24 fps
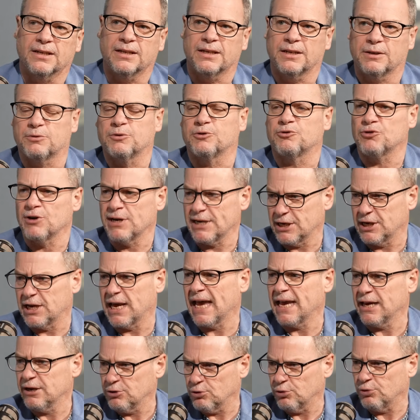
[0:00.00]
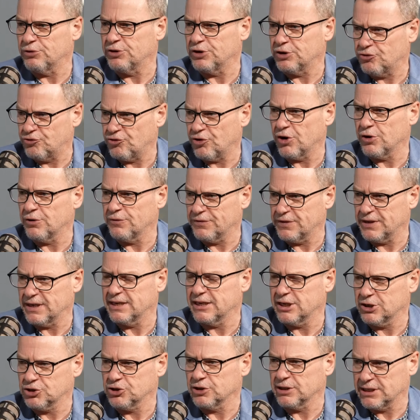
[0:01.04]
It was really Gaynor that drove the
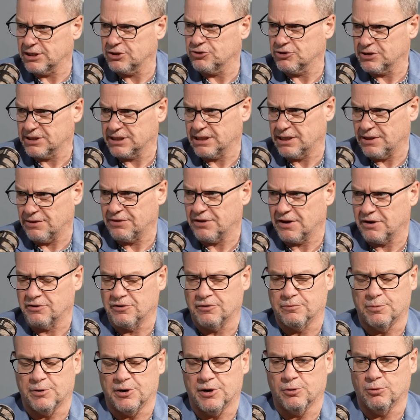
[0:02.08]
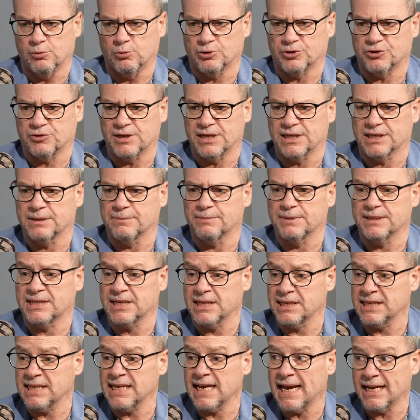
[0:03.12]
initial interest in thoroughbred horse racing. But
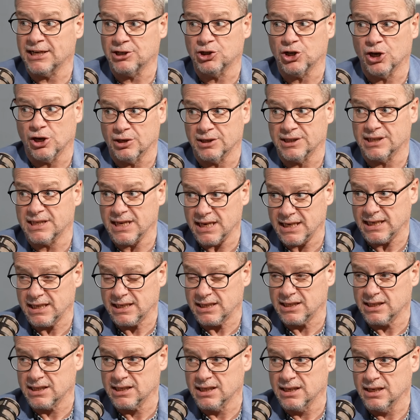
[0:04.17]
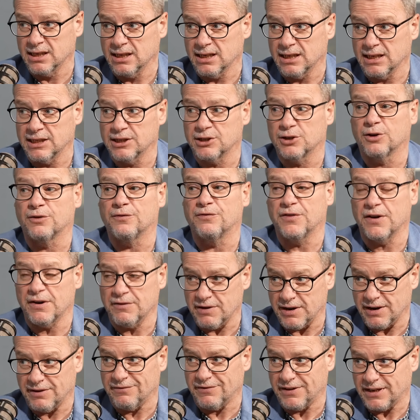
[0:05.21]
since he had Charles Dickens, he's got
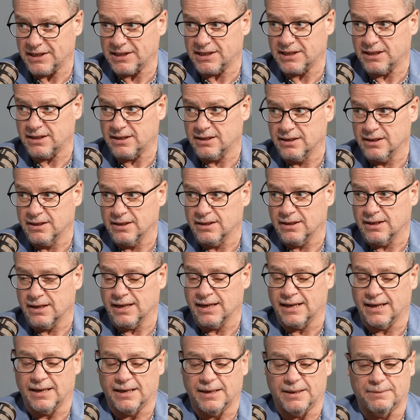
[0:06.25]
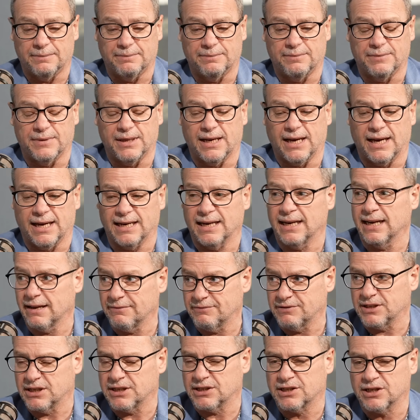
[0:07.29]
very invested and
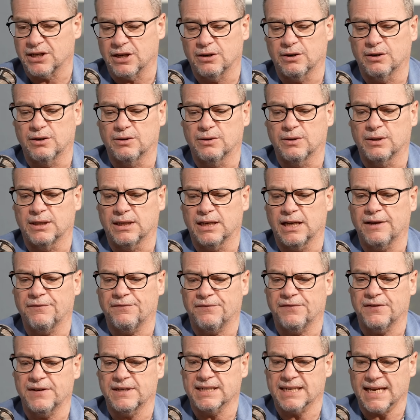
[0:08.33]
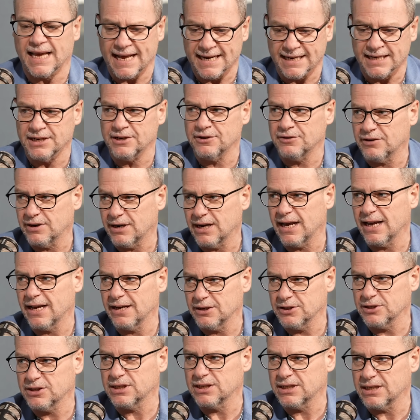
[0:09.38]
loves it. So if his calendar
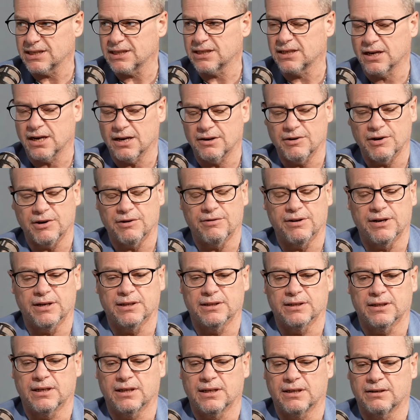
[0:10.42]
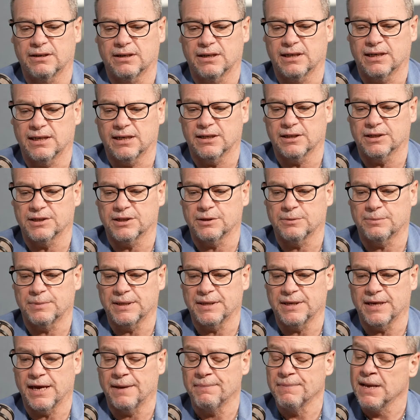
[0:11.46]
allows and his diary allows, he'll be
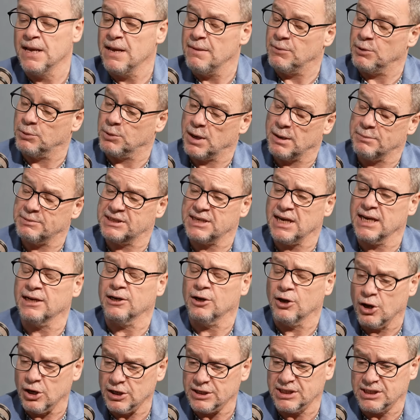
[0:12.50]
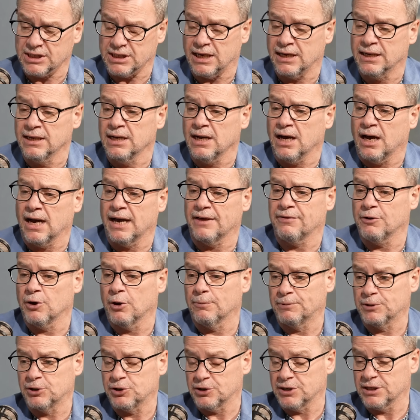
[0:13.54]
there. But what I was saying, last year, I had the
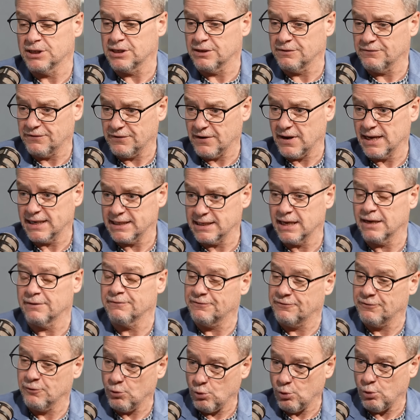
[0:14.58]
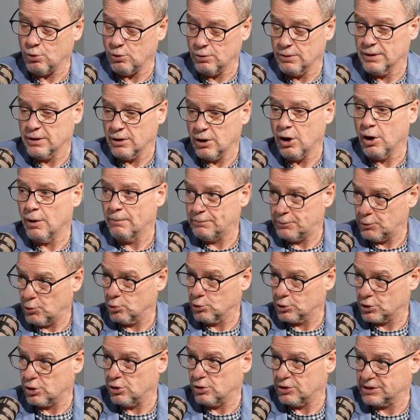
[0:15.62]
opportunity of flying down for our
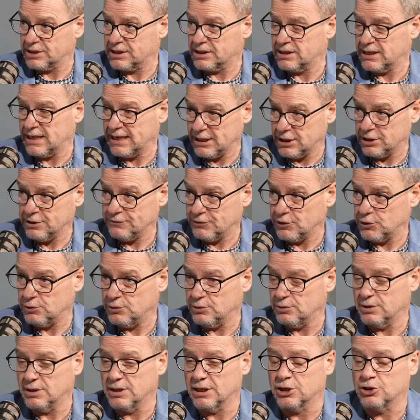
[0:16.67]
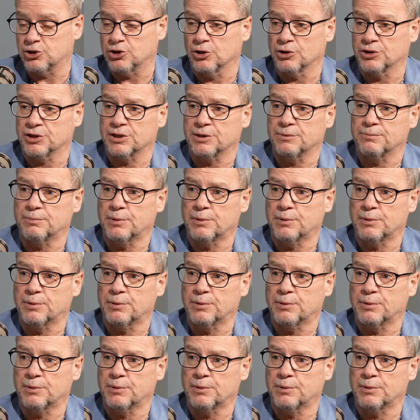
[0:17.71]
broadcast to interview Nick Johnson